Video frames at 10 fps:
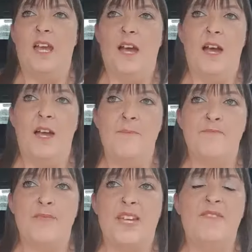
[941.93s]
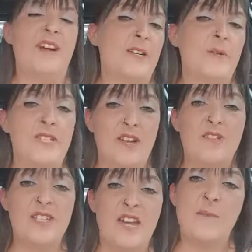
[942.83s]
In fact, I was so
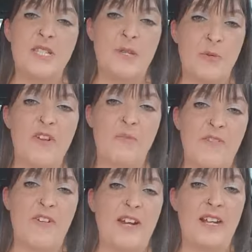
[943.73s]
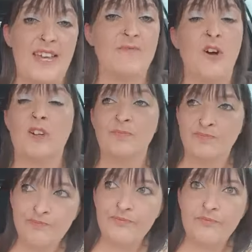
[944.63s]
determined to prove my friend Claire wrong
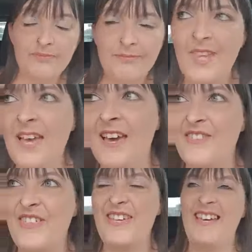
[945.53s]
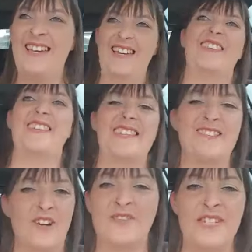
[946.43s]
that this
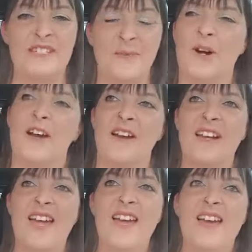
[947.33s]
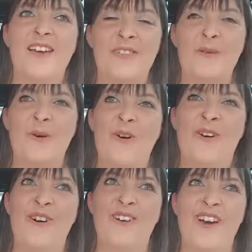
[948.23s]
coffee didn't work, that
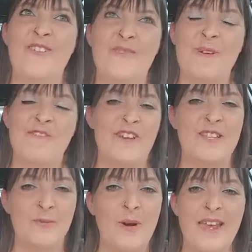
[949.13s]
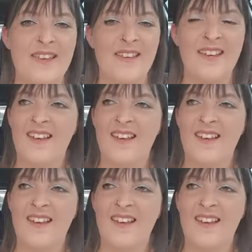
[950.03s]
over my first week,